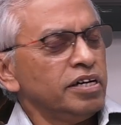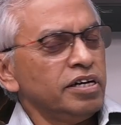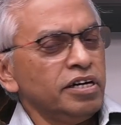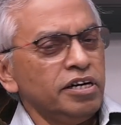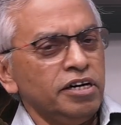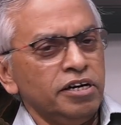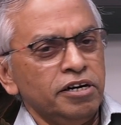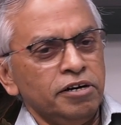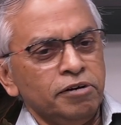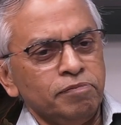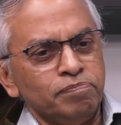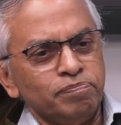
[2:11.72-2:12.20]

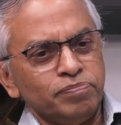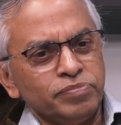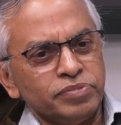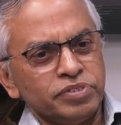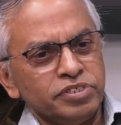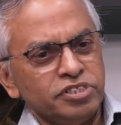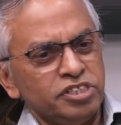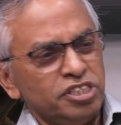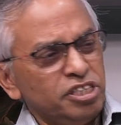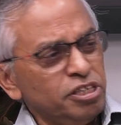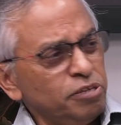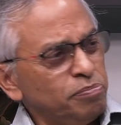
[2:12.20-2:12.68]

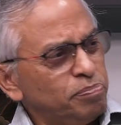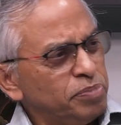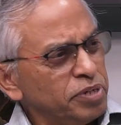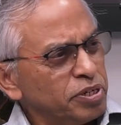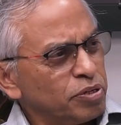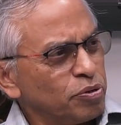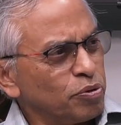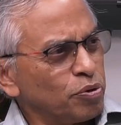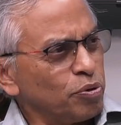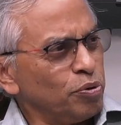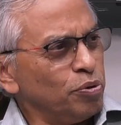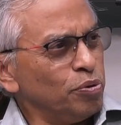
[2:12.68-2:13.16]
GDP
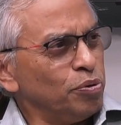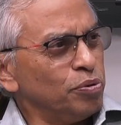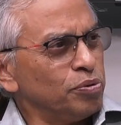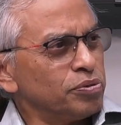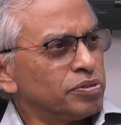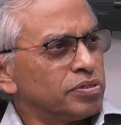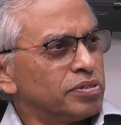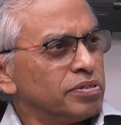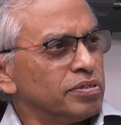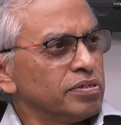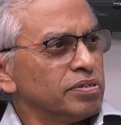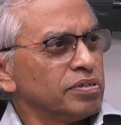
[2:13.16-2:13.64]

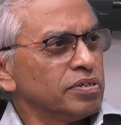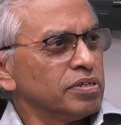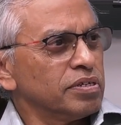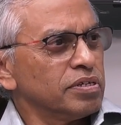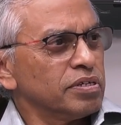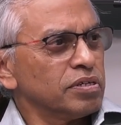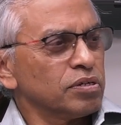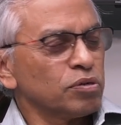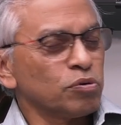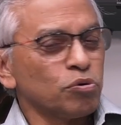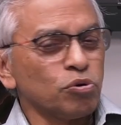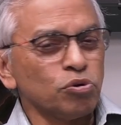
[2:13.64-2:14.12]
growth,
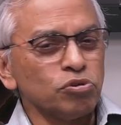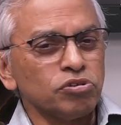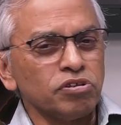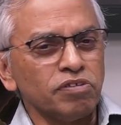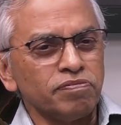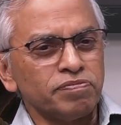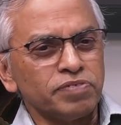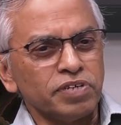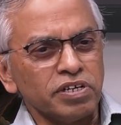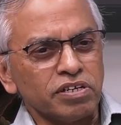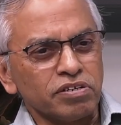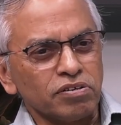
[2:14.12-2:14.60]
growth
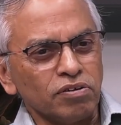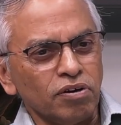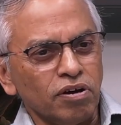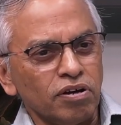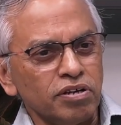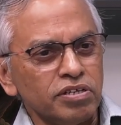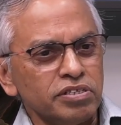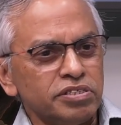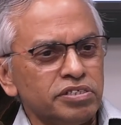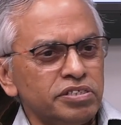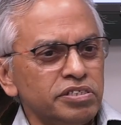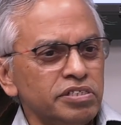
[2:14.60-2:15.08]
of
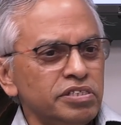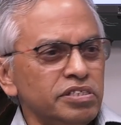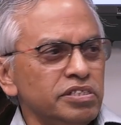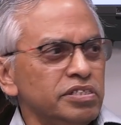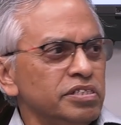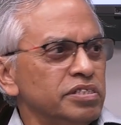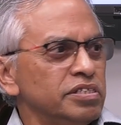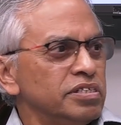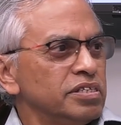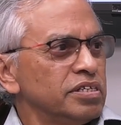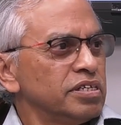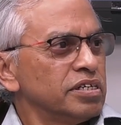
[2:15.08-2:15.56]
technology,
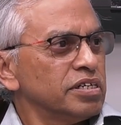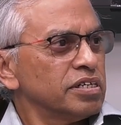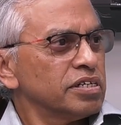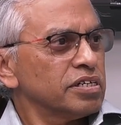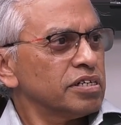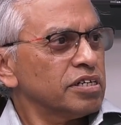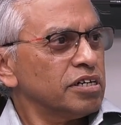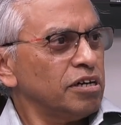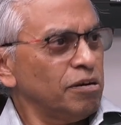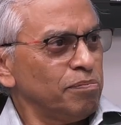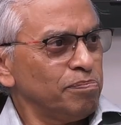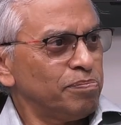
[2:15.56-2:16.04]

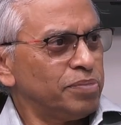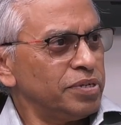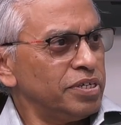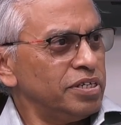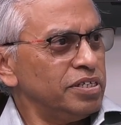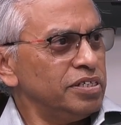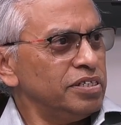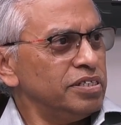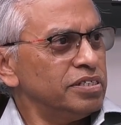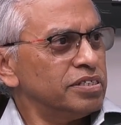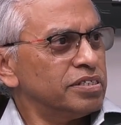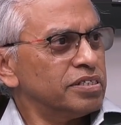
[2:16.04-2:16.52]

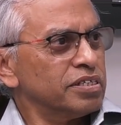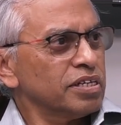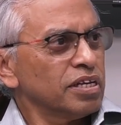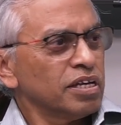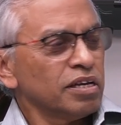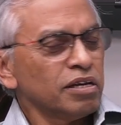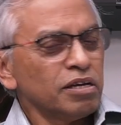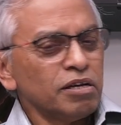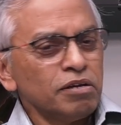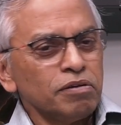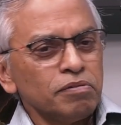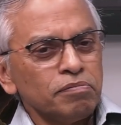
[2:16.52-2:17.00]
companies.
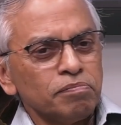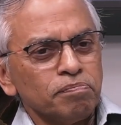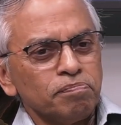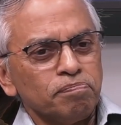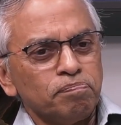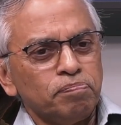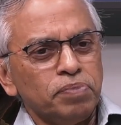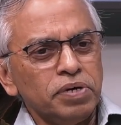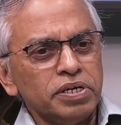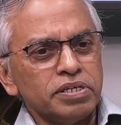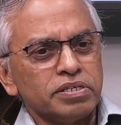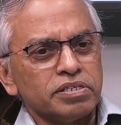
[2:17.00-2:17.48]

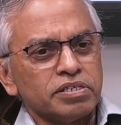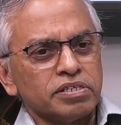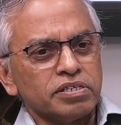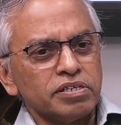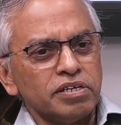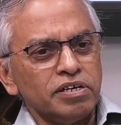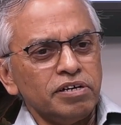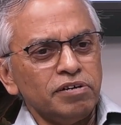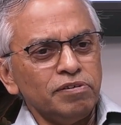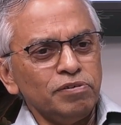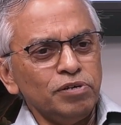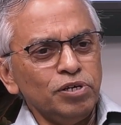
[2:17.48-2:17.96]
But,
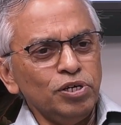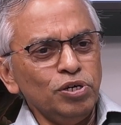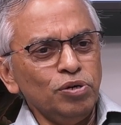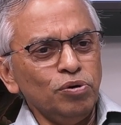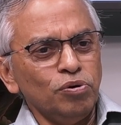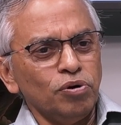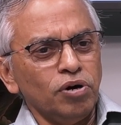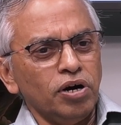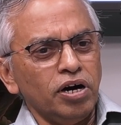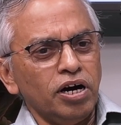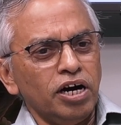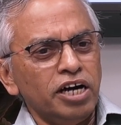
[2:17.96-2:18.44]
you
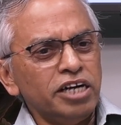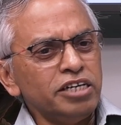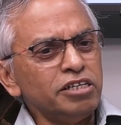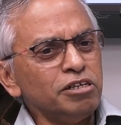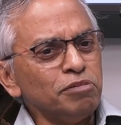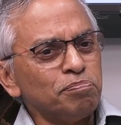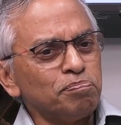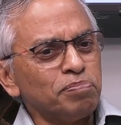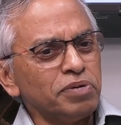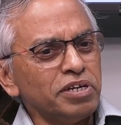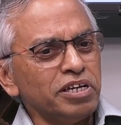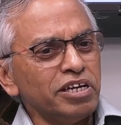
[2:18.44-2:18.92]
know,
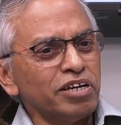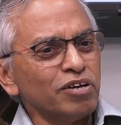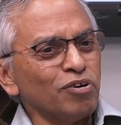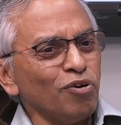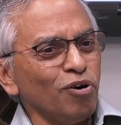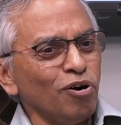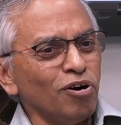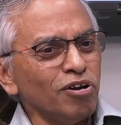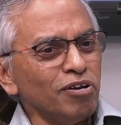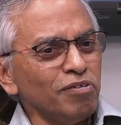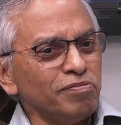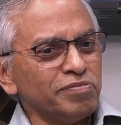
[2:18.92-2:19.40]
underpinning
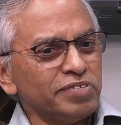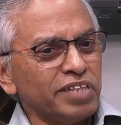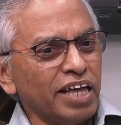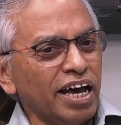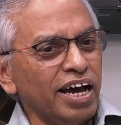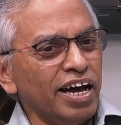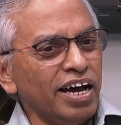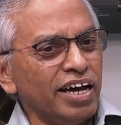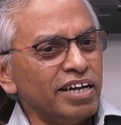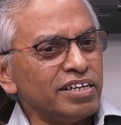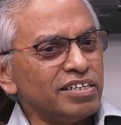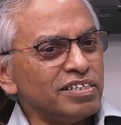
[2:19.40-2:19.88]
all of
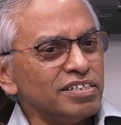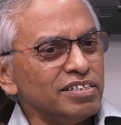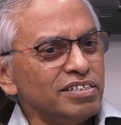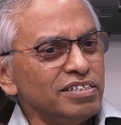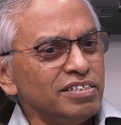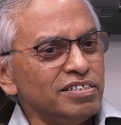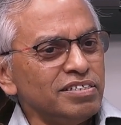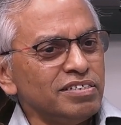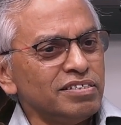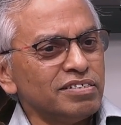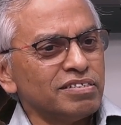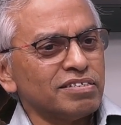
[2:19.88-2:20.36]
that
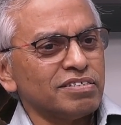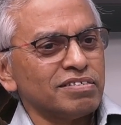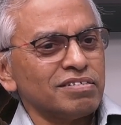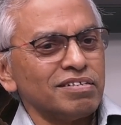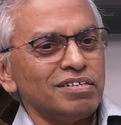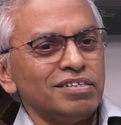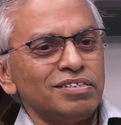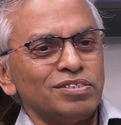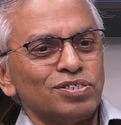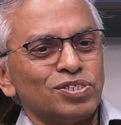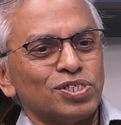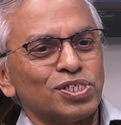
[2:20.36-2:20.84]
is
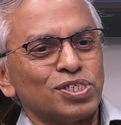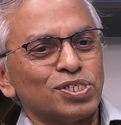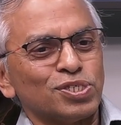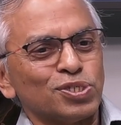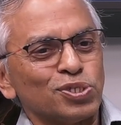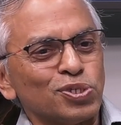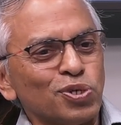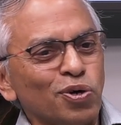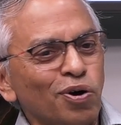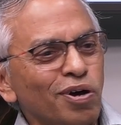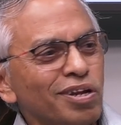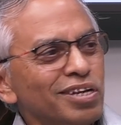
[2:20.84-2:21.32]

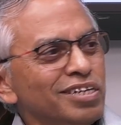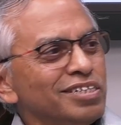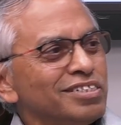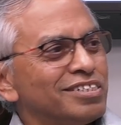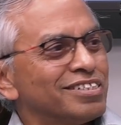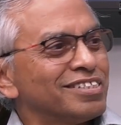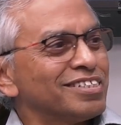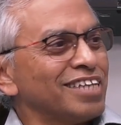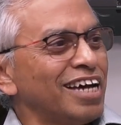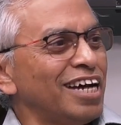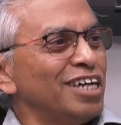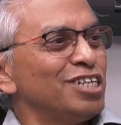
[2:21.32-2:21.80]
solid
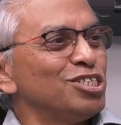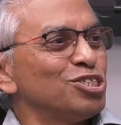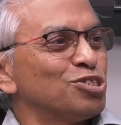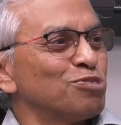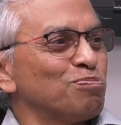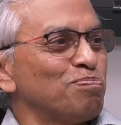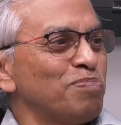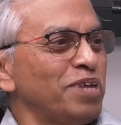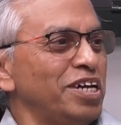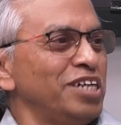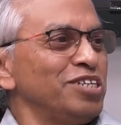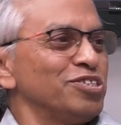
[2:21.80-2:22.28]
science
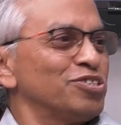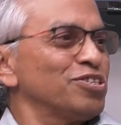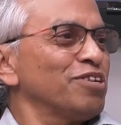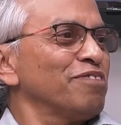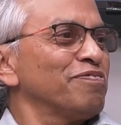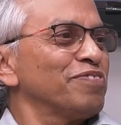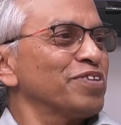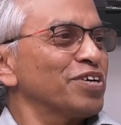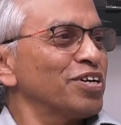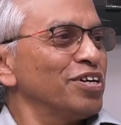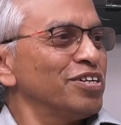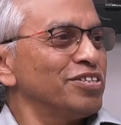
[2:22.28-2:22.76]
base
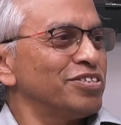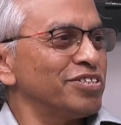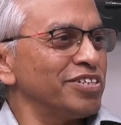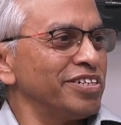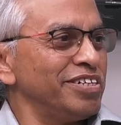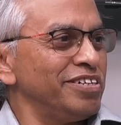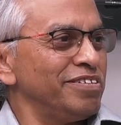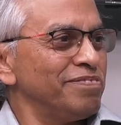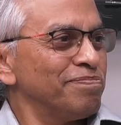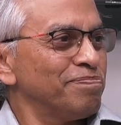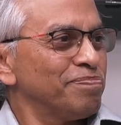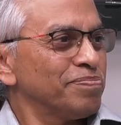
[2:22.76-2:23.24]
of a
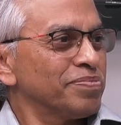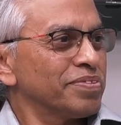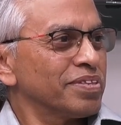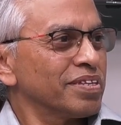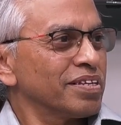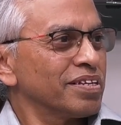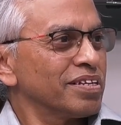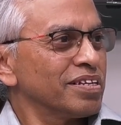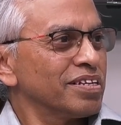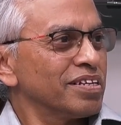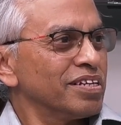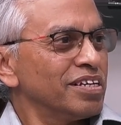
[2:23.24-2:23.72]
country.
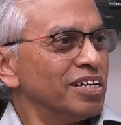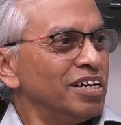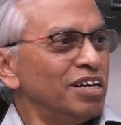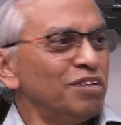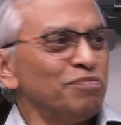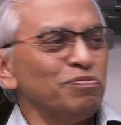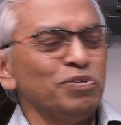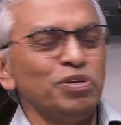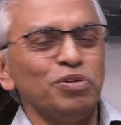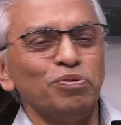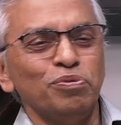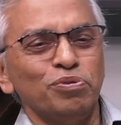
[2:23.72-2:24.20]

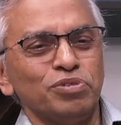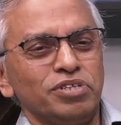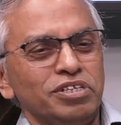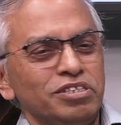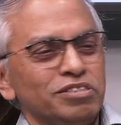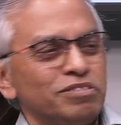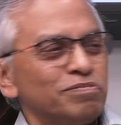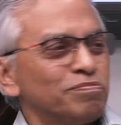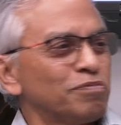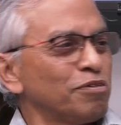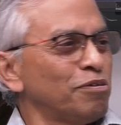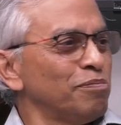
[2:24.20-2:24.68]
And we know
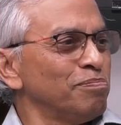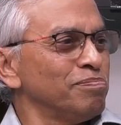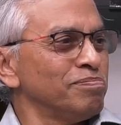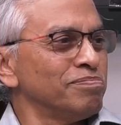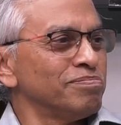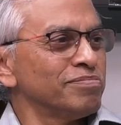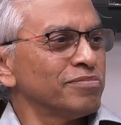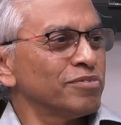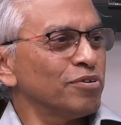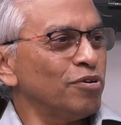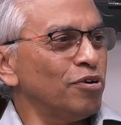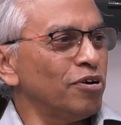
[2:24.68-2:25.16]
this
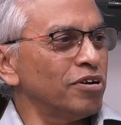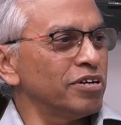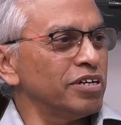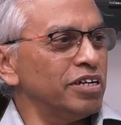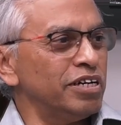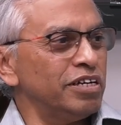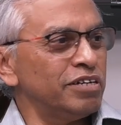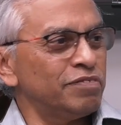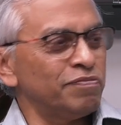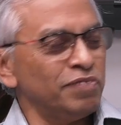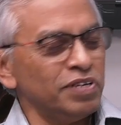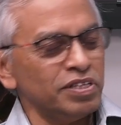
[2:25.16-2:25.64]
from all
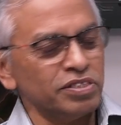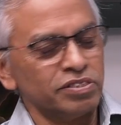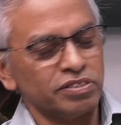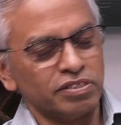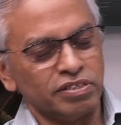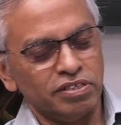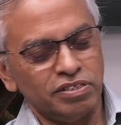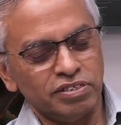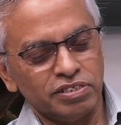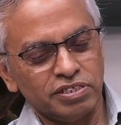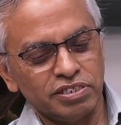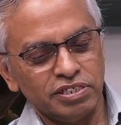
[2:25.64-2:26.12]
advanced
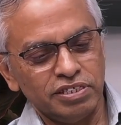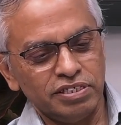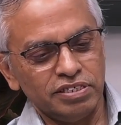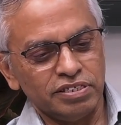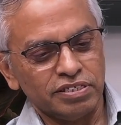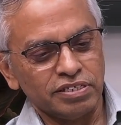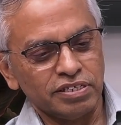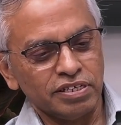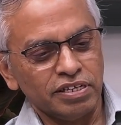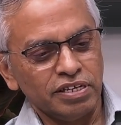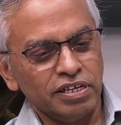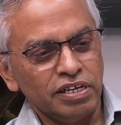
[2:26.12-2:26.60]

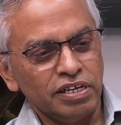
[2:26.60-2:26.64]
countries.